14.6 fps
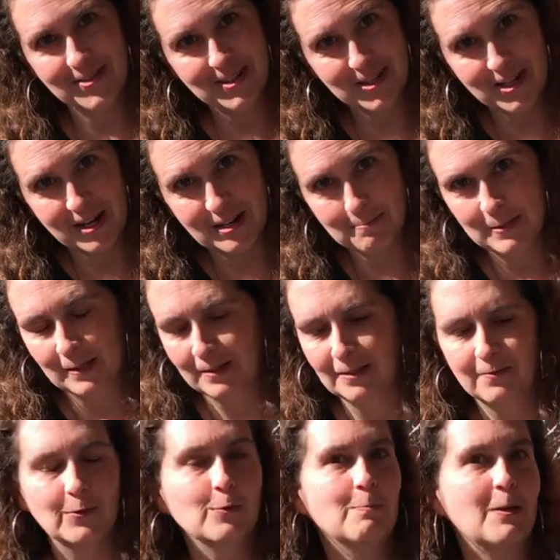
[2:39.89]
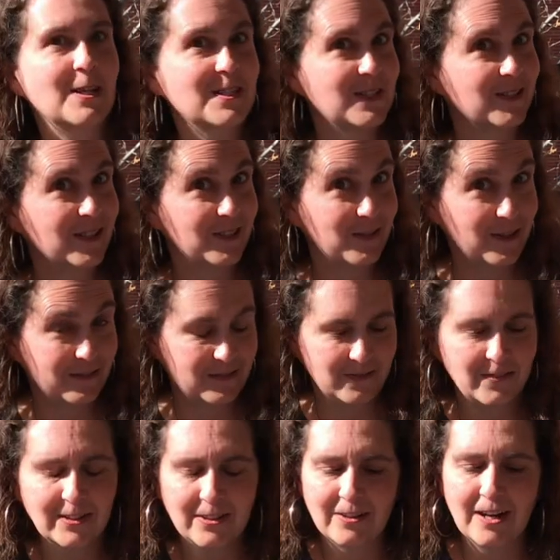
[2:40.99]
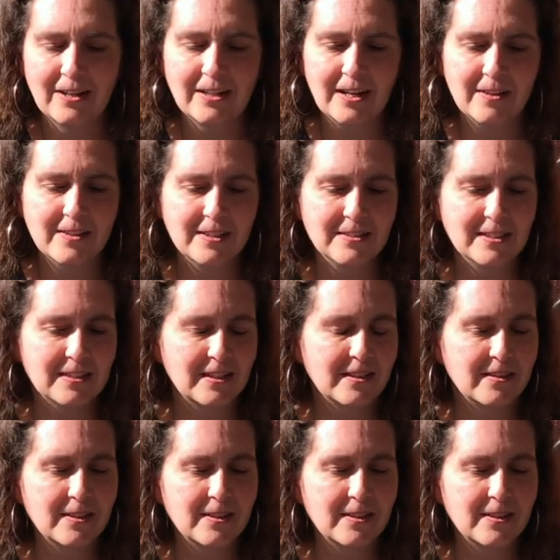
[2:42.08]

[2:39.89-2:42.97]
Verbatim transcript: the shapes and give you a puzzle and you have to figure out how they did it.